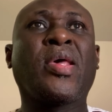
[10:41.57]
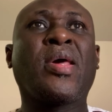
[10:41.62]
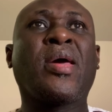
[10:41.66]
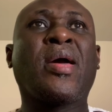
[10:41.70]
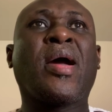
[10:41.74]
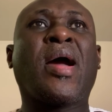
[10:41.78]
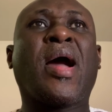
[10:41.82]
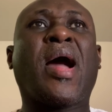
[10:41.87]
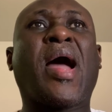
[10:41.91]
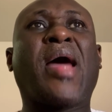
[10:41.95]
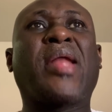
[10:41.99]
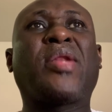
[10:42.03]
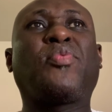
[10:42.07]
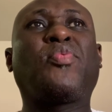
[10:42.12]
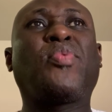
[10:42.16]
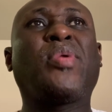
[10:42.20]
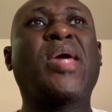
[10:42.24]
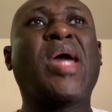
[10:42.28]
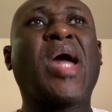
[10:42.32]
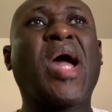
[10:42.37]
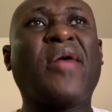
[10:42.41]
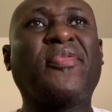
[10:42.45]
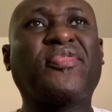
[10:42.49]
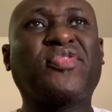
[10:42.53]
and we
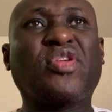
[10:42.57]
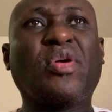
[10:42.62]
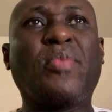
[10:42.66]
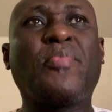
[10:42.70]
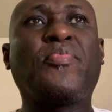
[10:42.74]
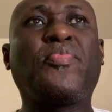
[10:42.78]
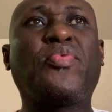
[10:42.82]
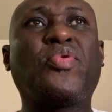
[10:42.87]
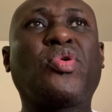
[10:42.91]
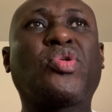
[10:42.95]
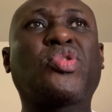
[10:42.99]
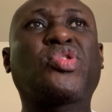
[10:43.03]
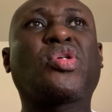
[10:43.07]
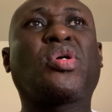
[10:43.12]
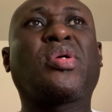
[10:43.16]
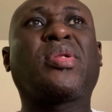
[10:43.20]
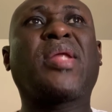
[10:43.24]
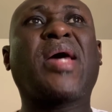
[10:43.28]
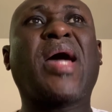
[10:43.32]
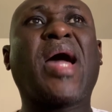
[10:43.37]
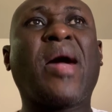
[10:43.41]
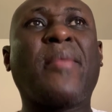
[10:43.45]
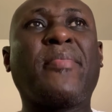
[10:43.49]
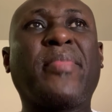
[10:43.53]
have some books
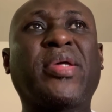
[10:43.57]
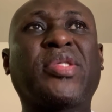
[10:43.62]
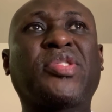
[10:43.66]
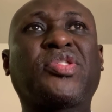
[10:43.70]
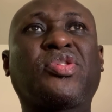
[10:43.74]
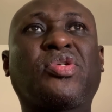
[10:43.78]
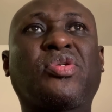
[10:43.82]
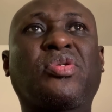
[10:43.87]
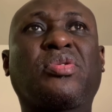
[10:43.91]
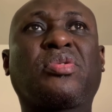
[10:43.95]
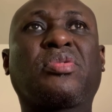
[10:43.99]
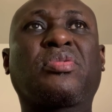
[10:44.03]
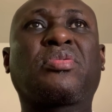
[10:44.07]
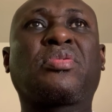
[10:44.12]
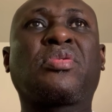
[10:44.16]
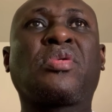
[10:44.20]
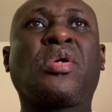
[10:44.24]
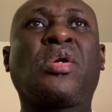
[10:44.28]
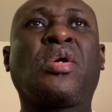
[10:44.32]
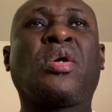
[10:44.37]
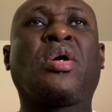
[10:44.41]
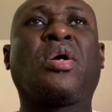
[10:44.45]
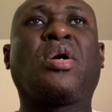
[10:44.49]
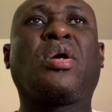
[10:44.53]
on Amazon.
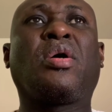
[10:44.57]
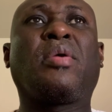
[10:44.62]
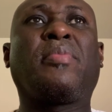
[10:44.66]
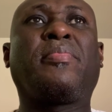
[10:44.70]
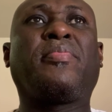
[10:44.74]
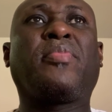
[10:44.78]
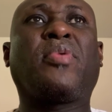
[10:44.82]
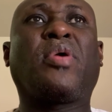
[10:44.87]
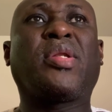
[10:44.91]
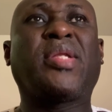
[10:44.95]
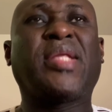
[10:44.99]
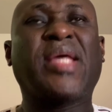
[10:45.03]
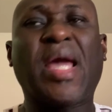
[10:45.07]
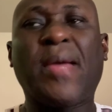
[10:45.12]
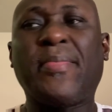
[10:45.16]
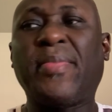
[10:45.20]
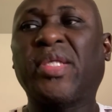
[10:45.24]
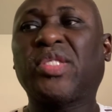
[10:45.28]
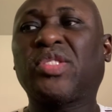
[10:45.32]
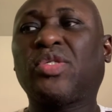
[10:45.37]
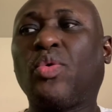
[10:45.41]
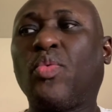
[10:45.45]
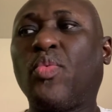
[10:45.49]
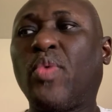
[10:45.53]
On the
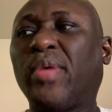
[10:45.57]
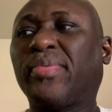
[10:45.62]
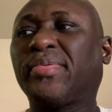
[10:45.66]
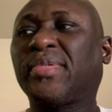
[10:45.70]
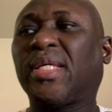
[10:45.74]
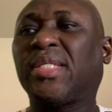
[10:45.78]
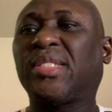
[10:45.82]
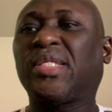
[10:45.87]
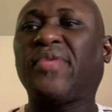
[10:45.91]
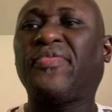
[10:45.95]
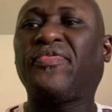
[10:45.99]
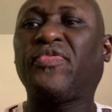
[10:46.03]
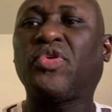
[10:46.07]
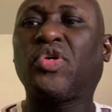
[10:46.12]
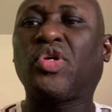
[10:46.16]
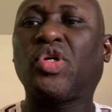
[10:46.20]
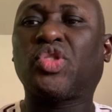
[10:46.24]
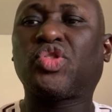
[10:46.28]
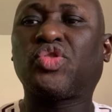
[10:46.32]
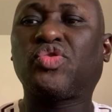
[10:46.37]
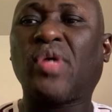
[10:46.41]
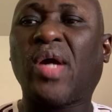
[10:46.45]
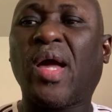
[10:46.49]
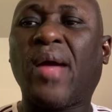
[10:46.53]
Amazon website, if you go
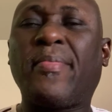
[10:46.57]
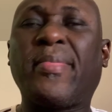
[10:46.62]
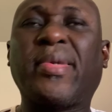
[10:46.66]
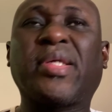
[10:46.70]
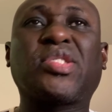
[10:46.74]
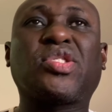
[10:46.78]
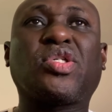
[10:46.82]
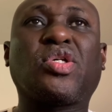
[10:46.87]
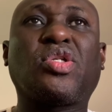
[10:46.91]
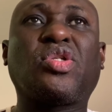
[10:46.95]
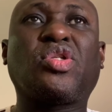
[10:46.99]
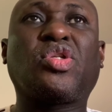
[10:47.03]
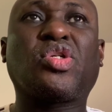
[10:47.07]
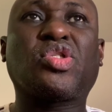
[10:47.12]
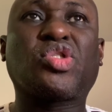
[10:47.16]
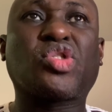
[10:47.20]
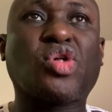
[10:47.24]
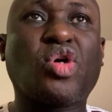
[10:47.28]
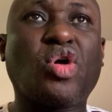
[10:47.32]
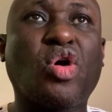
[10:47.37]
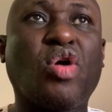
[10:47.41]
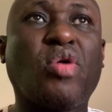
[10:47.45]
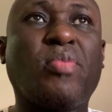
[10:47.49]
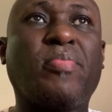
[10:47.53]
to
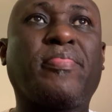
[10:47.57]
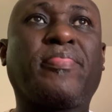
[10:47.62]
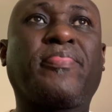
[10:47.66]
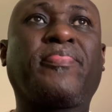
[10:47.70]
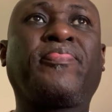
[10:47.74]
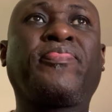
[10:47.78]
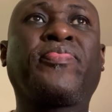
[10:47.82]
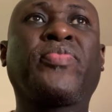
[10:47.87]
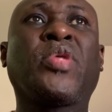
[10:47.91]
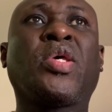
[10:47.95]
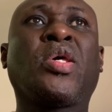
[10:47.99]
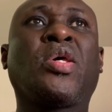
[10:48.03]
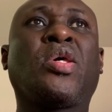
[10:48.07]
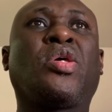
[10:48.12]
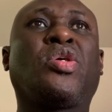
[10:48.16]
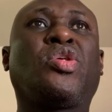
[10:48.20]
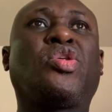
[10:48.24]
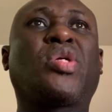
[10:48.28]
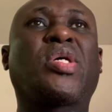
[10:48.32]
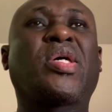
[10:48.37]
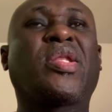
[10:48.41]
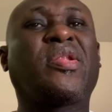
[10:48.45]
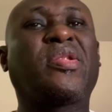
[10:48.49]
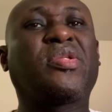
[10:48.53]
amazon.com, you
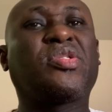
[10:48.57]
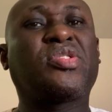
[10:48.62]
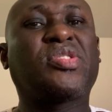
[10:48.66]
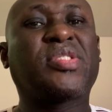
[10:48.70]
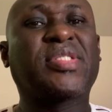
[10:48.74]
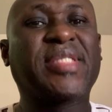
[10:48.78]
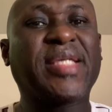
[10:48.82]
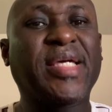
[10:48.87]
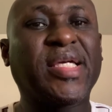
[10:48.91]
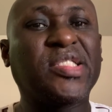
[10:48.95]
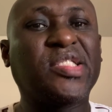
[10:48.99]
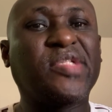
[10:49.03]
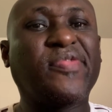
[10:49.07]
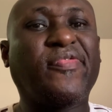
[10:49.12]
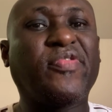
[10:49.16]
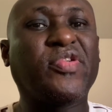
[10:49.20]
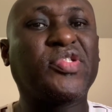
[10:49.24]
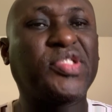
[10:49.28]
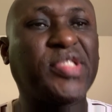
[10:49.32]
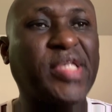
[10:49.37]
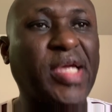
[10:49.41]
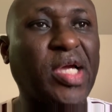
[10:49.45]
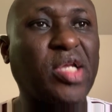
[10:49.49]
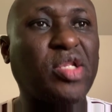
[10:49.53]
can search for
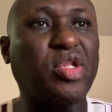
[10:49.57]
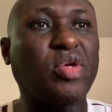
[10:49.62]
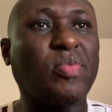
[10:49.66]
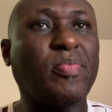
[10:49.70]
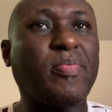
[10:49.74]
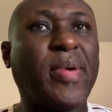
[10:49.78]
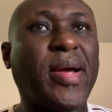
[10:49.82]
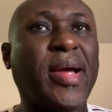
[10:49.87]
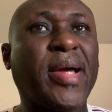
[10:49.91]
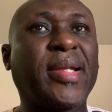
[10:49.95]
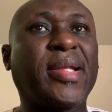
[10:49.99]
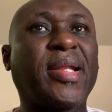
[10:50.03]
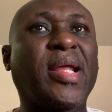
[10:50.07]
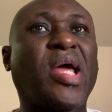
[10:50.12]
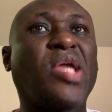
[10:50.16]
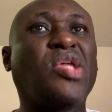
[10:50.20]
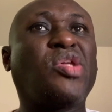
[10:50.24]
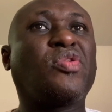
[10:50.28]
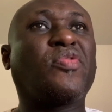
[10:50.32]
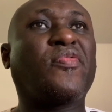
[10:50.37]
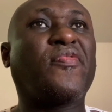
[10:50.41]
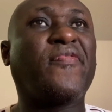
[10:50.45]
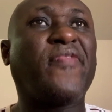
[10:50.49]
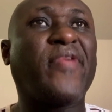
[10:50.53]
Jack Lookman and
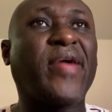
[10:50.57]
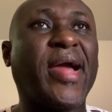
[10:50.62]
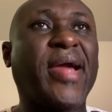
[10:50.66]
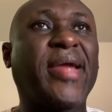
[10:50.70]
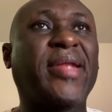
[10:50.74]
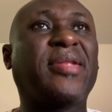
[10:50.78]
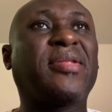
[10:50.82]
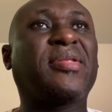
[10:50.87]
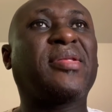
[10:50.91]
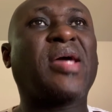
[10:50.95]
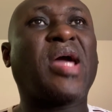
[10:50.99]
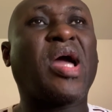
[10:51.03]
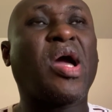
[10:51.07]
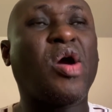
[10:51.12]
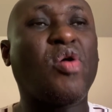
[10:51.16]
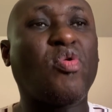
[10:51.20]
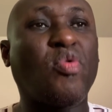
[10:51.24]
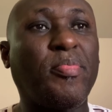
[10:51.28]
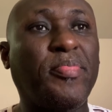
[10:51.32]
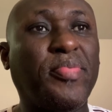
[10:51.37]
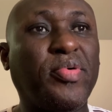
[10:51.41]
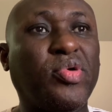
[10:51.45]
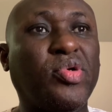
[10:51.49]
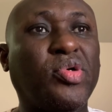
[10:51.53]
you'll find our
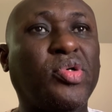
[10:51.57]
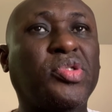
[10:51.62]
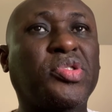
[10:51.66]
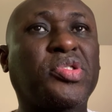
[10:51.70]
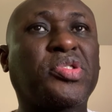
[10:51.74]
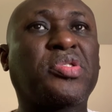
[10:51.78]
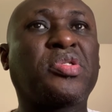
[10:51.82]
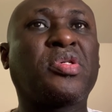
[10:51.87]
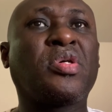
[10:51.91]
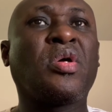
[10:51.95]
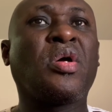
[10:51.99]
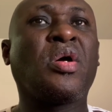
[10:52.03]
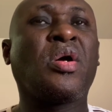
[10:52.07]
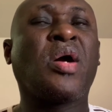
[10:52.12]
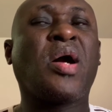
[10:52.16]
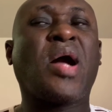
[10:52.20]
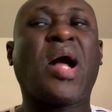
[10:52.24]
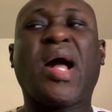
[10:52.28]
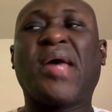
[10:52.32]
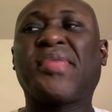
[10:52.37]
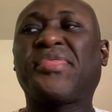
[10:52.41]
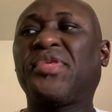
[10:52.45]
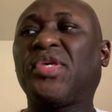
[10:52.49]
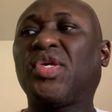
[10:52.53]
books.
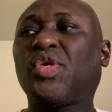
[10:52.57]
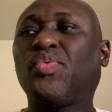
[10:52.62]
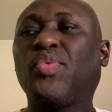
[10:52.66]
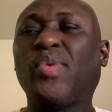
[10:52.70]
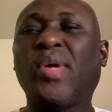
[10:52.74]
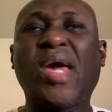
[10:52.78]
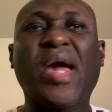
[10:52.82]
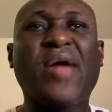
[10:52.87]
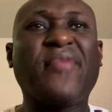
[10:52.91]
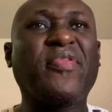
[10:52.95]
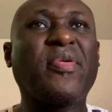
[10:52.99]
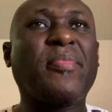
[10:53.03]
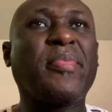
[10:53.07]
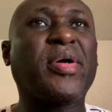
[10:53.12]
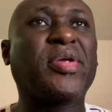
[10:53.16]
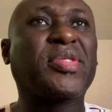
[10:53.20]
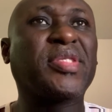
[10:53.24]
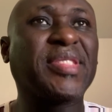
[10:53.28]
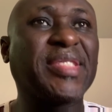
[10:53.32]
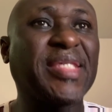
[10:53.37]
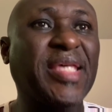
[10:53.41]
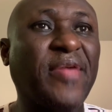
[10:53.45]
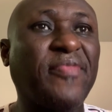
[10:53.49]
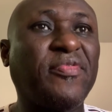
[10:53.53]
I think we have about
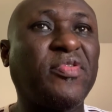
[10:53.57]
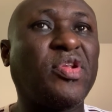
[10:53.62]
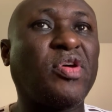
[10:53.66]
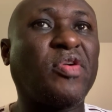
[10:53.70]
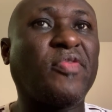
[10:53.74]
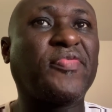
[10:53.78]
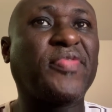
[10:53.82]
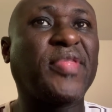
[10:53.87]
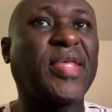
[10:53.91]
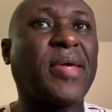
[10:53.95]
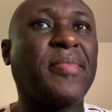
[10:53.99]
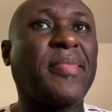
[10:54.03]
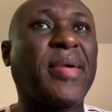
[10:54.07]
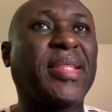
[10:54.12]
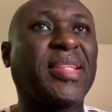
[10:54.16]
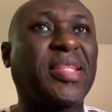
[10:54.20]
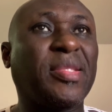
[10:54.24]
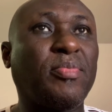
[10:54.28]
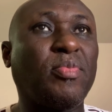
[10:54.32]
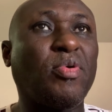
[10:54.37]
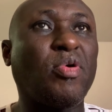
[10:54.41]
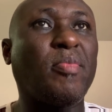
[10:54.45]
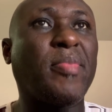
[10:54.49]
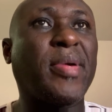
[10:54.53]
7 of them at the
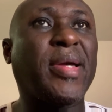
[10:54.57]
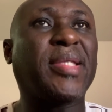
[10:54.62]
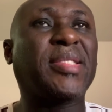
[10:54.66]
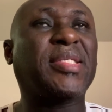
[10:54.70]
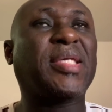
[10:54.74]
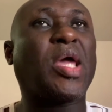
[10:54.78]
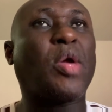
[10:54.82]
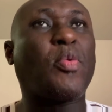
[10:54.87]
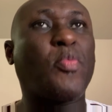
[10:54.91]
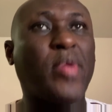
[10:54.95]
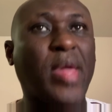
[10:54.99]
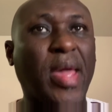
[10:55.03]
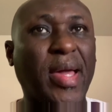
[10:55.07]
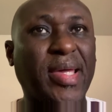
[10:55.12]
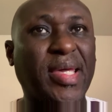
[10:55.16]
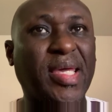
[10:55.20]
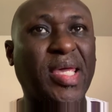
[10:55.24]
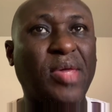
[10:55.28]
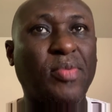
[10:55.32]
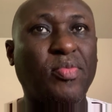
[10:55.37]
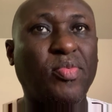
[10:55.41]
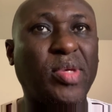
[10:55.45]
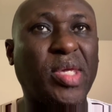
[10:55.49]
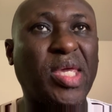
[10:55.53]
moment, and
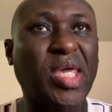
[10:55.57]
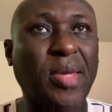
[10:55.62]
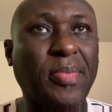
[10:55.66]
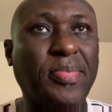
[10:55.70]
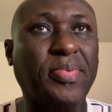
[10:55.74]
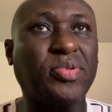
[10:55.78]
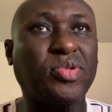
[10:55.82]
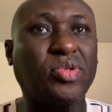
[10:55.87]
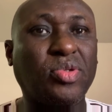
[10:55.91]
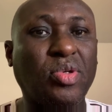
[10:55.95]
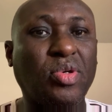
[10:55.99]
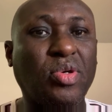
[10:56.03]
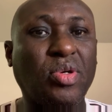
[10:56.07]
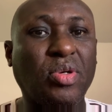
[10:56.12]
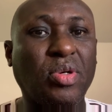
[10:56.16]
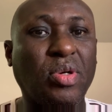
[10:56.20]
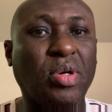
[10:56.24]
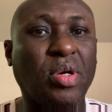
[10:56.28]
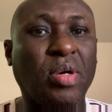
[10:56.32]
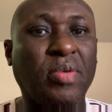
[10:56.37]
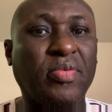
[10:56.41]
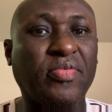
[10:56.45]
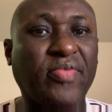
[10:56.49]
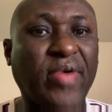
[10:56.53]
we keep
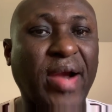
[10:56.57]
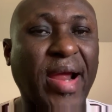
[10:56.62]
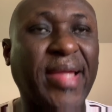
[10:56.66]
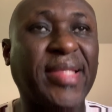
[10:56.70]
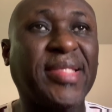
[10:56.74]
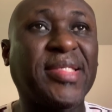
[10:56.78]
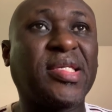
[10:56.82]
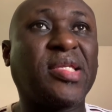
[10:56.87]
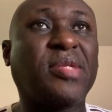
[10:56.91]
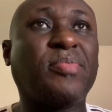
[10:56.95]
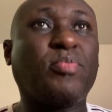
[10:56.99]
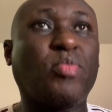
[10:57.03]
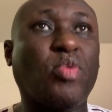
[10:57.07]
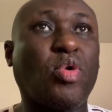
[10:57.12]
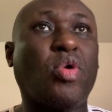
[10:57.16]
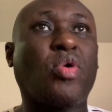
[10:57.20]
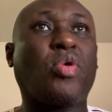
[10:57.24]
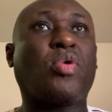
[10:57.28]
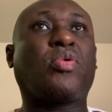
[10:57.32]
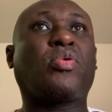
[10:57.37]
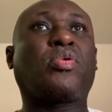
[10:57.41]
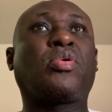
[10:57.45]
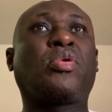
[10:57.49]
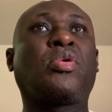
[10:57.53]
writing
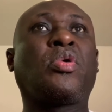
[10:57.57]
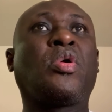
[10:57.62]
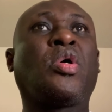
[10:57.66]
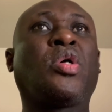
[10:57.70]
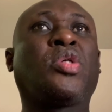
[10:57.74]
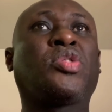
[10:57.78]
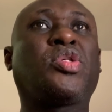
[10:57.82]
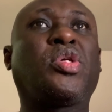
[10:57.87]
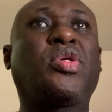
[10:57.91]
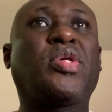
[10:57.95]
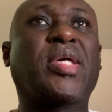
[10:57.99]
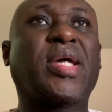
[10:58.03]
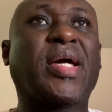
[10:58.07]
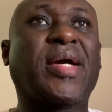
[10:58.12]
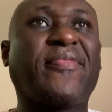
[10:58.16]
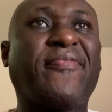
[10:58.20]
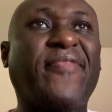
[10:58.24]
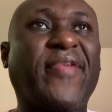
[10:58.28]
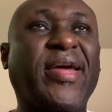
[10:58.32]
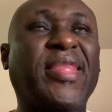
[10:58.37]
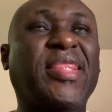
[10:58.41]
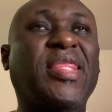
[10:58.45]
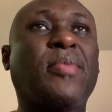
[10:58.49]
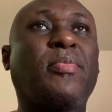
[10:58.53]
more. So you can
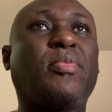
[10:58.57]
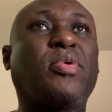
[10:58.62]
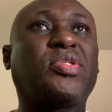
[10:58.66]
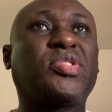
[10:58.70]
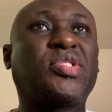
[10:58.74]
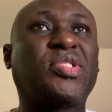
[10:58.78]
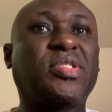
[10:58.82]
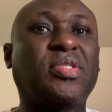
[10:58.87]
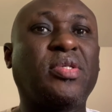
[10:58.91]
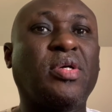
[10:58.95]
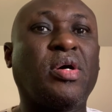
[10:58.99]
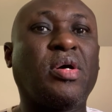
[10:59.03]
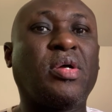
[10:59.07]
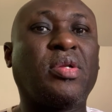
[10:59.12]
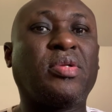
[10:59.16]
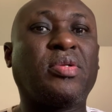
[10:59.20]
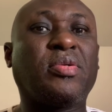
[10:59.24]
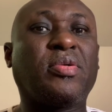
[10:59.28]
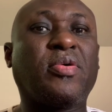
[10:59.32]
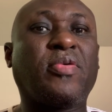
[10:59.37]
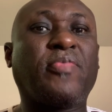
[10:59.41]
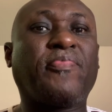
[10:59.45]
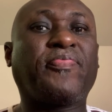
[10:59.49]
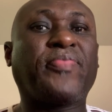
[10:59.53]
find them
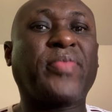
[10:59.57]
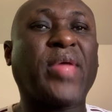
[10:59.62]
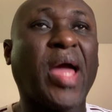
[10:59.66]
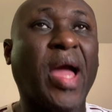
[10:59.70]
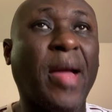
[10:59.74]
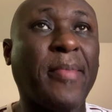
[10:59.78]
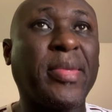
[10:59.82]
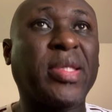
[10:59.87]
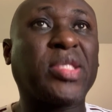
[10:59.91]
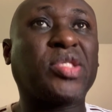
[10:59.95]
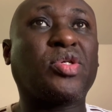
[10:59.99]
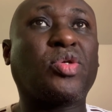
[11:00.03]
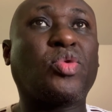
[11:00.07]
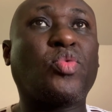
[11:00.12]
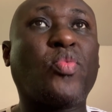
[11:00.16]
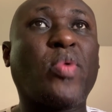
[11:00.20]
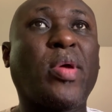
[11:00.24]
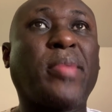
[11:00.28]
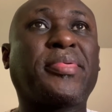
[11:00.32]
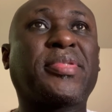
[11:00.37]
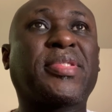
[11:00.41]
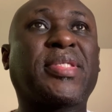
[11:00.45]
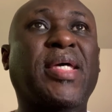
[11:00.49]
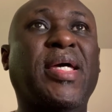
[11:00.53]
on Amazon
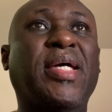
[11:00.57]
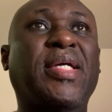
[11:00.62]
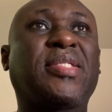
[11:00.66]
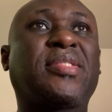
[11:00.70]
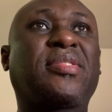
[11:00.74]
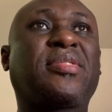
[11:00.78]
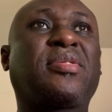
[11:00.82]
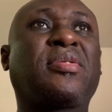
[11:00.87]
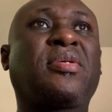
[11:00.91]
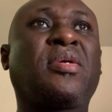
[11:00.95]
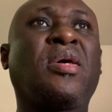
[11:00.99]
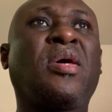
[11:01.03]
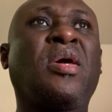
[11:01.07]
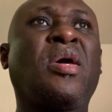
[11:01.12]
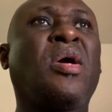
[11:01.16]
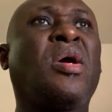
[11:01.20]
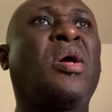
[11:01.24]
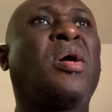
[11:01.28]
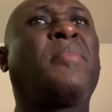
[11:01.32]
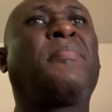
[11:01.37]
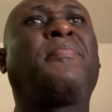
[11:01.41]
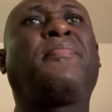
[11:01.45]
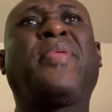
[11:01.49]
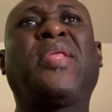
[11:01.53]
website.
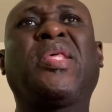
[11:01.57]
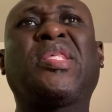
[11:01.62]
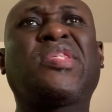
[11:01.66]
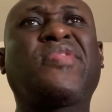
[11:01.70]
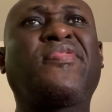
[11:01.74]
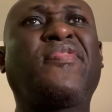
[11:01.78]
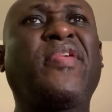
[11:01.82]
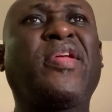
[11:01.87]
Please feel